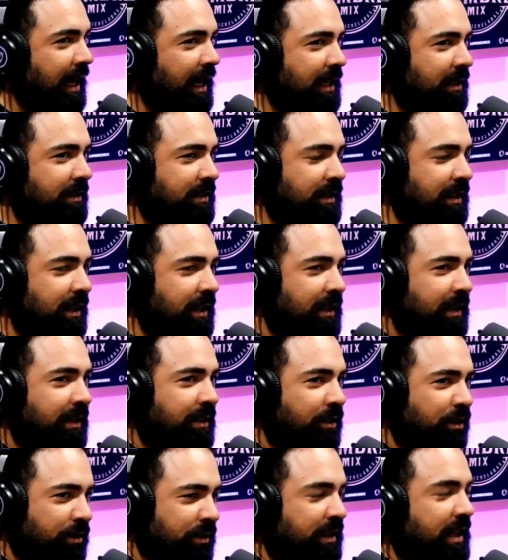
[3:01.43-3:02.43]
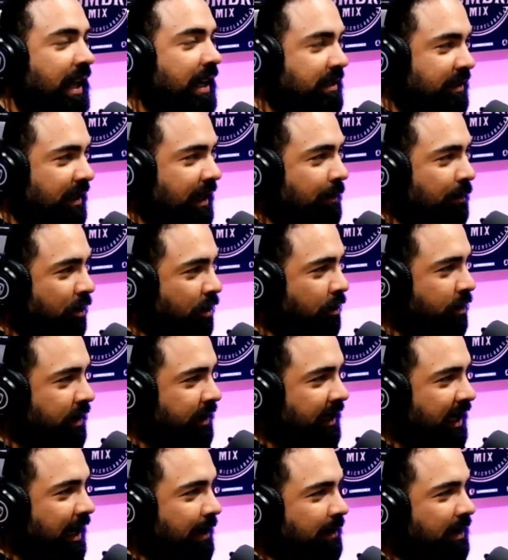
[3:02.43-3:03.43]
ass. I'm cool
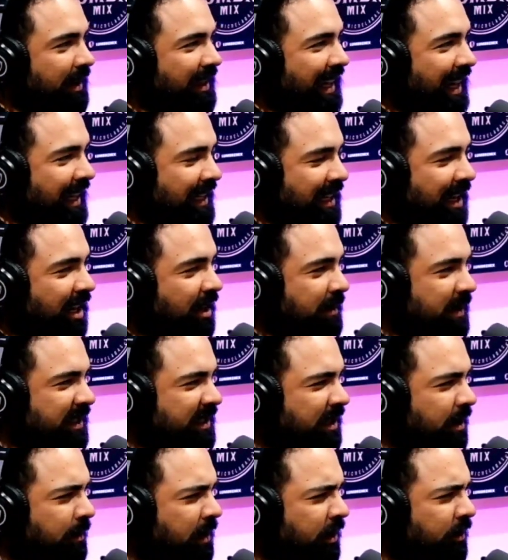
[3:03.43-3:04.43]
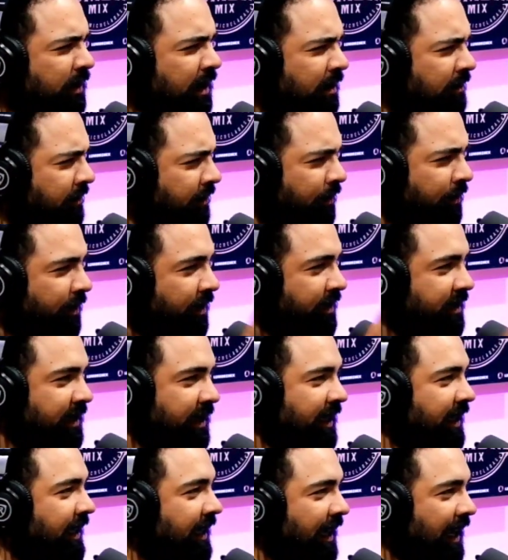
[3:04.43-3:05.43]
with that. But laying down on my stomach around
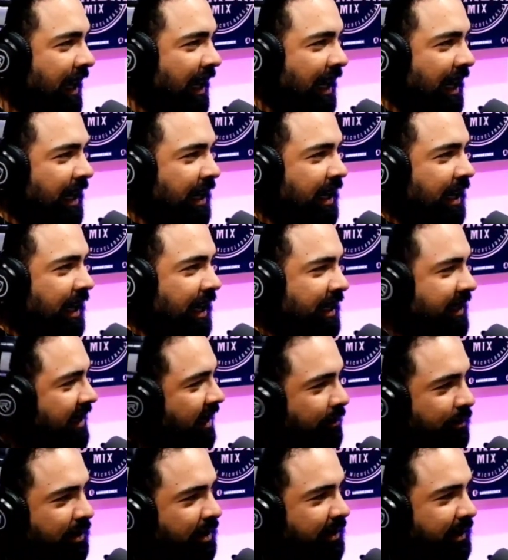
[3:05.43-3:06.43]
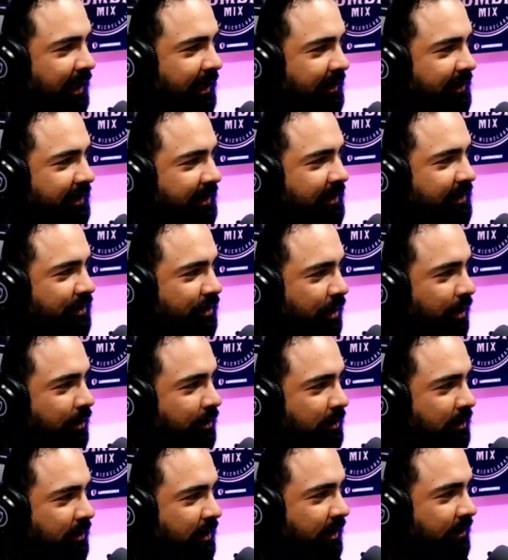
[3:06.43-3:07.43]
fours, I ain't down with all that.
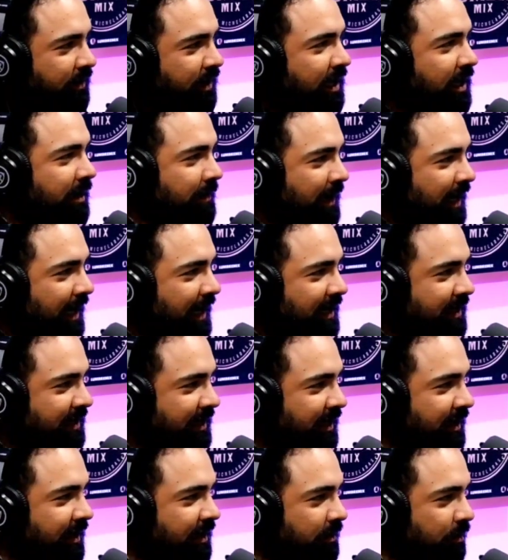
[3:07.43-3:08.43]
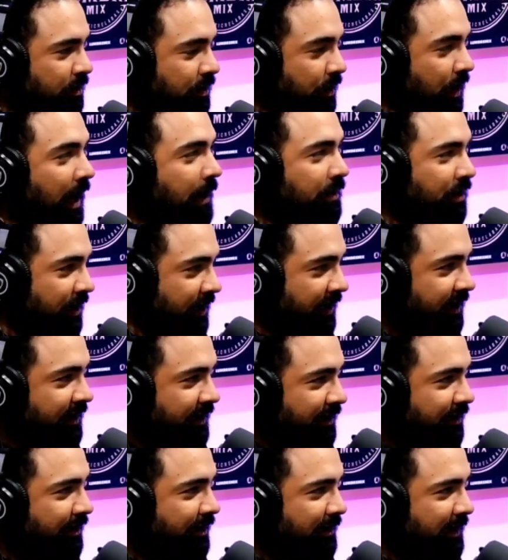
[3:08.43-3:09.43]
So if you're gonna eat my ass, eat it
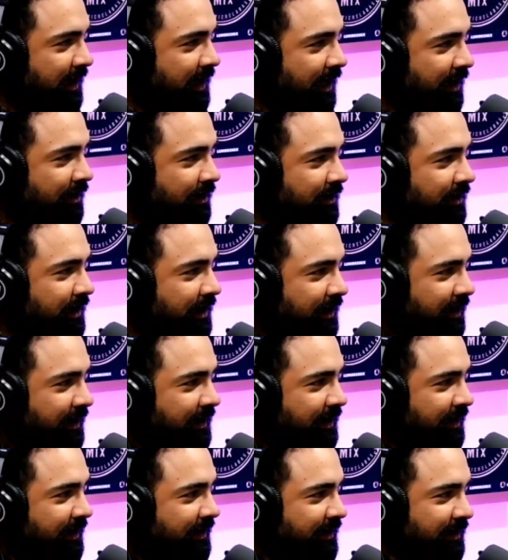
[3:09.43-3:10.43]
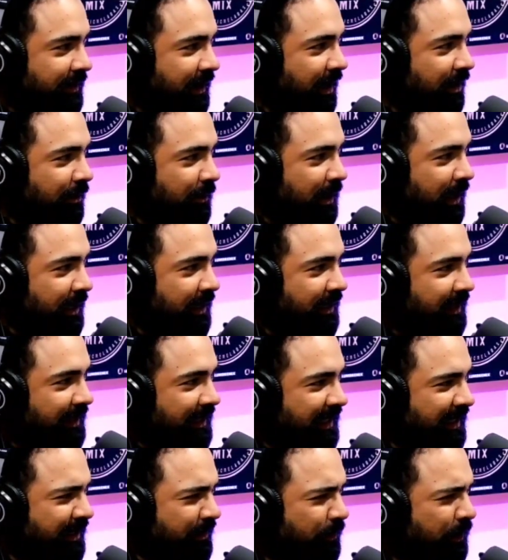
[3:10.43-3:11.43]
properly. You know what I mean? I don't want it
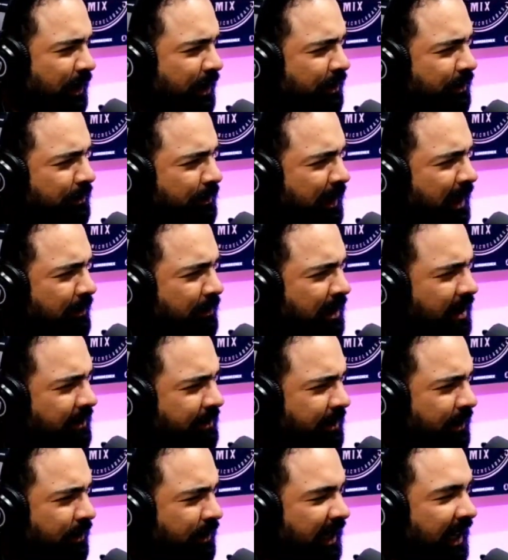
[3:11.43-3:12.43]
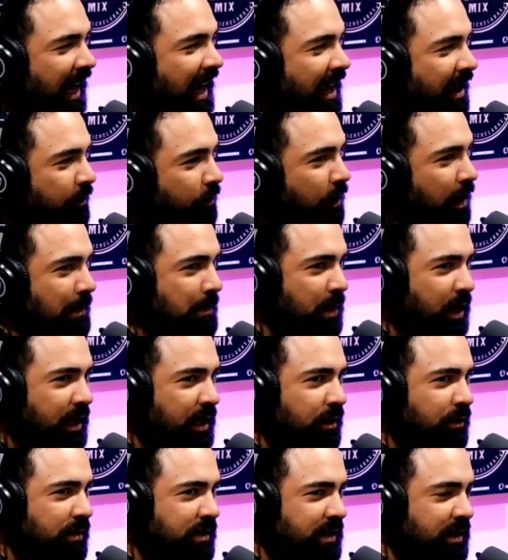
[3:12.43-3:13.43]
in a weird way where I feel like I had one
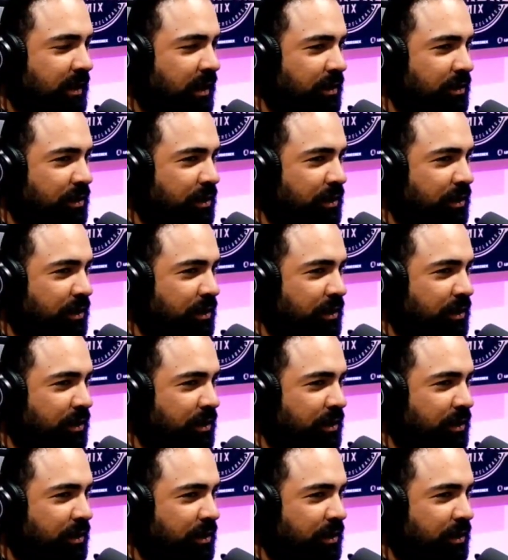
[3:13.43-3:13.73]
buddy who was in